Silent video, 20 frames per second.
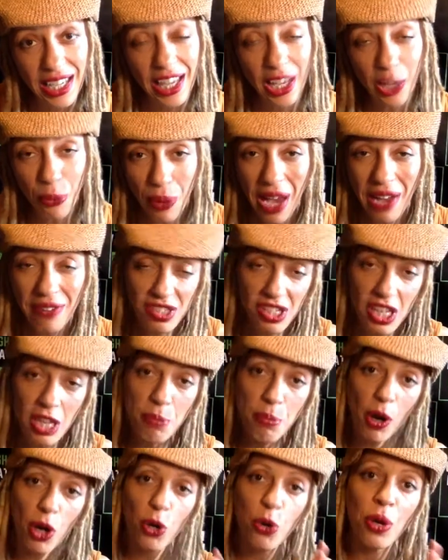And we have to keep
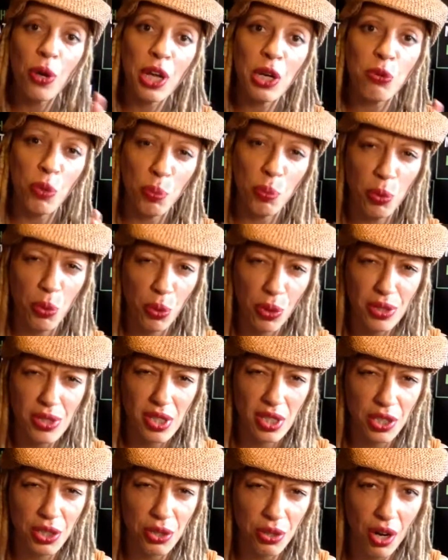our credit reports
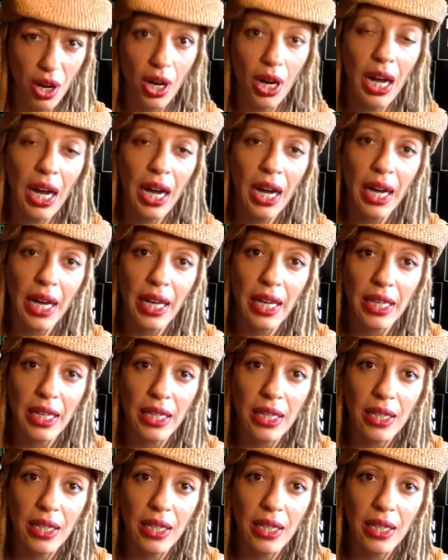under our eye.